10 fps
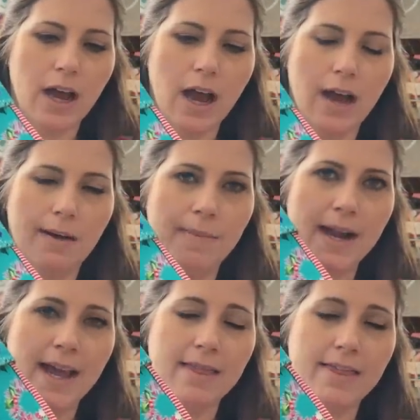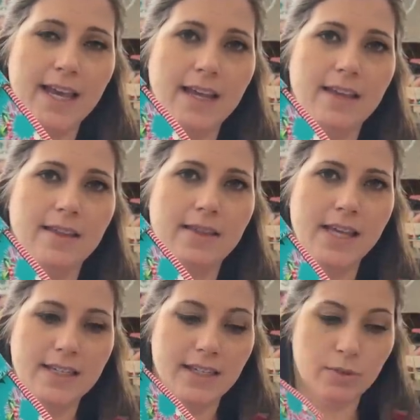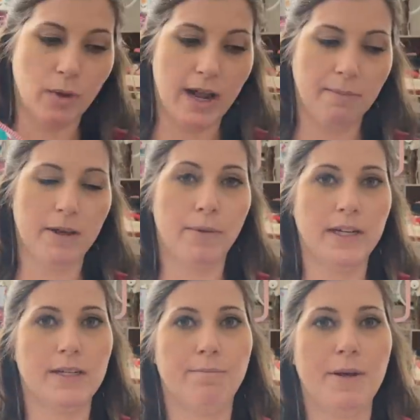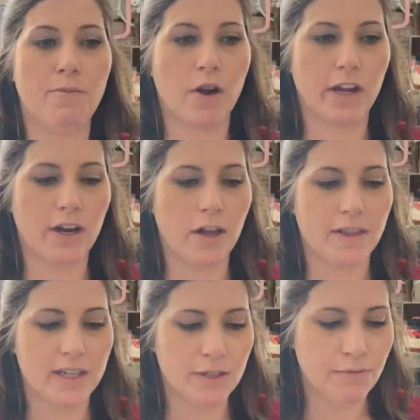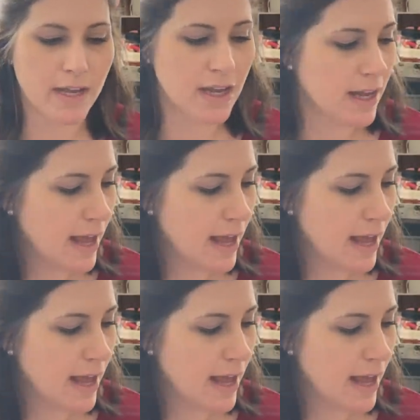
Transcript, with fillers: Um, and I think this is what I'm going to be working on this week.